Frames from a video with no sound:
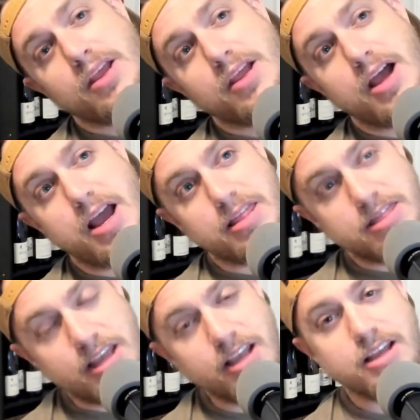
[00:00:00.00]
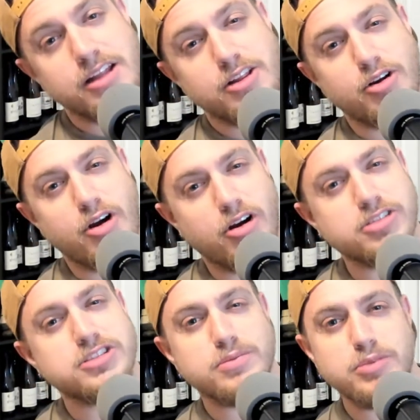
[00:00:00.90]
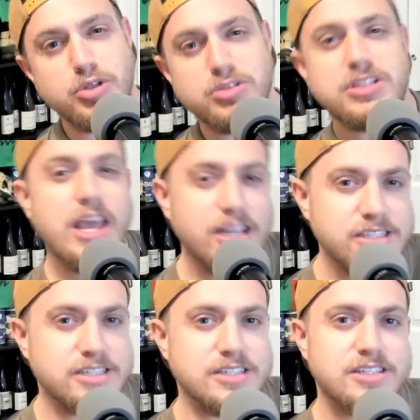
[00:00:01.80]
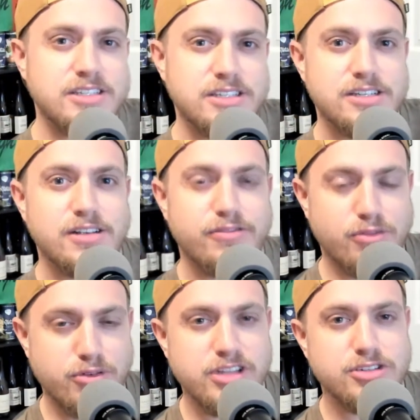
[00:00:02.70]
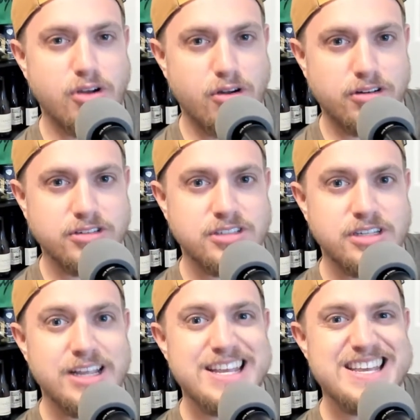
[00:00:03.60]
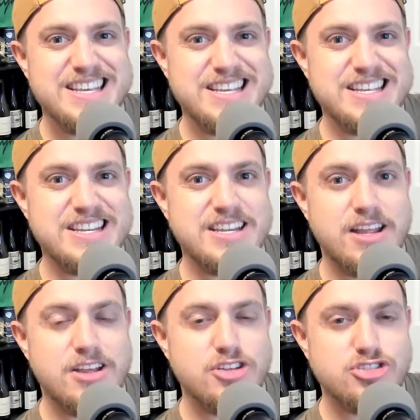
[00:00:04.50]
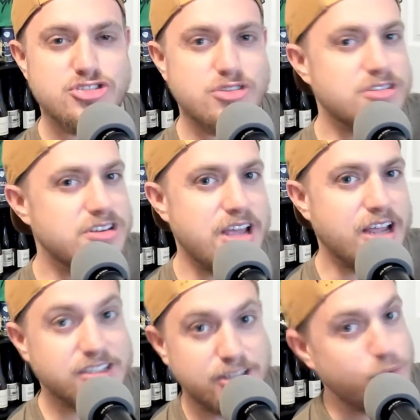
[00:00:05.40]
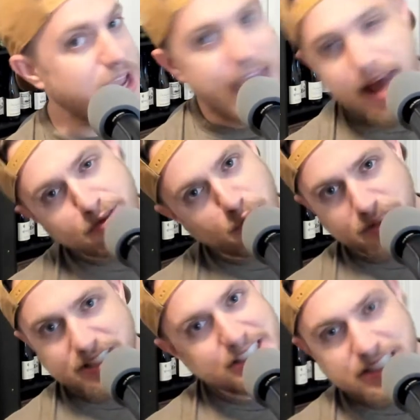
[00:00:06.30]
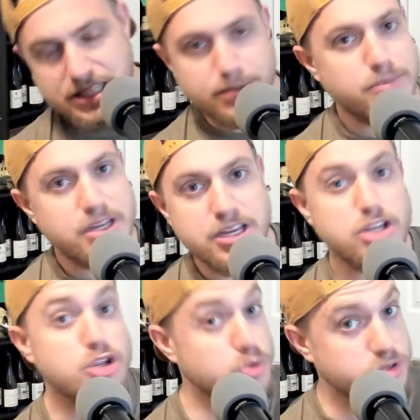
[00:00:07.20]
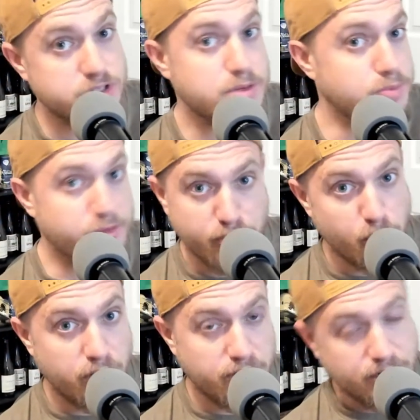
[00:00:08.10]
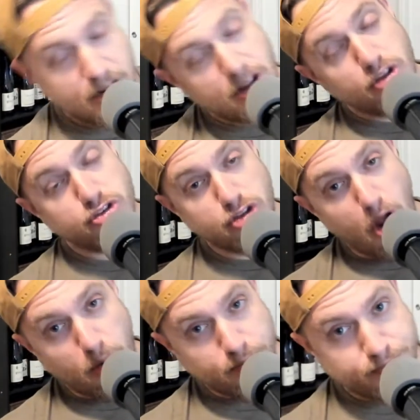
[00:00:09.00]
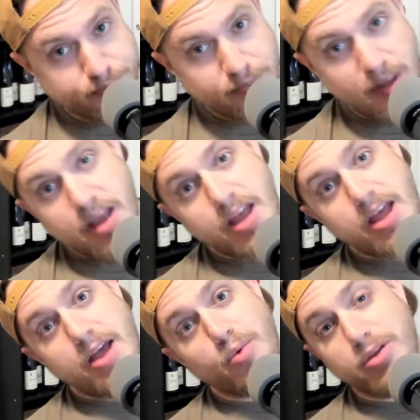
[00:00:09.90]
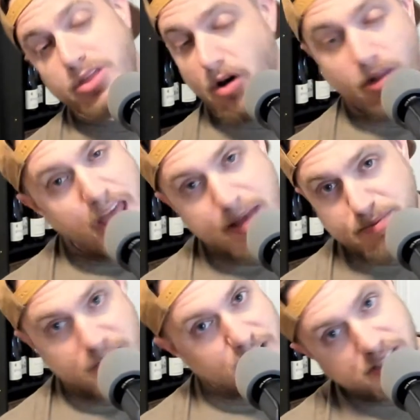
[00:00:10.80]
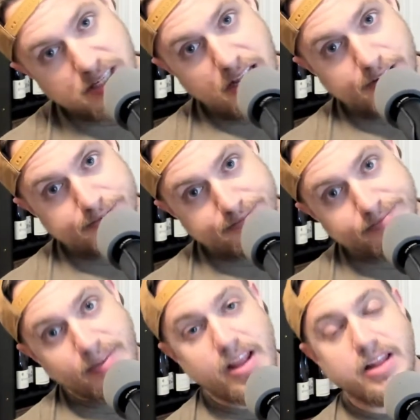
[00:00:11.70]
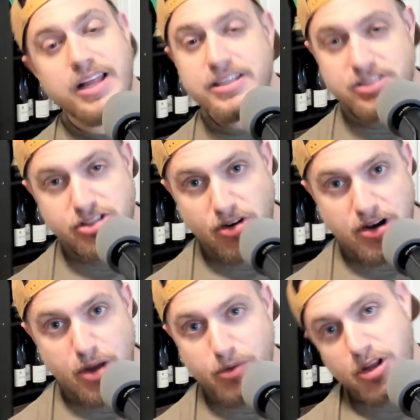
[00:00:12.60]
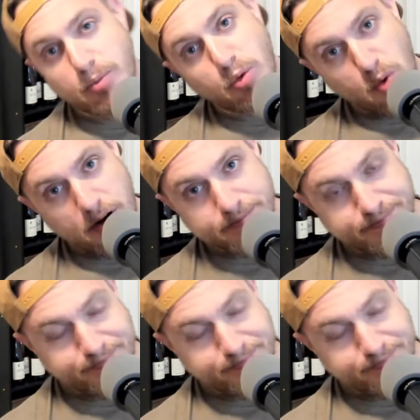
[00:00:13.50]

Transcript: I think there are some use cases for these cards in certain decks that we haven't really seen them being used before. So, with all that being said, let's start out with number 1.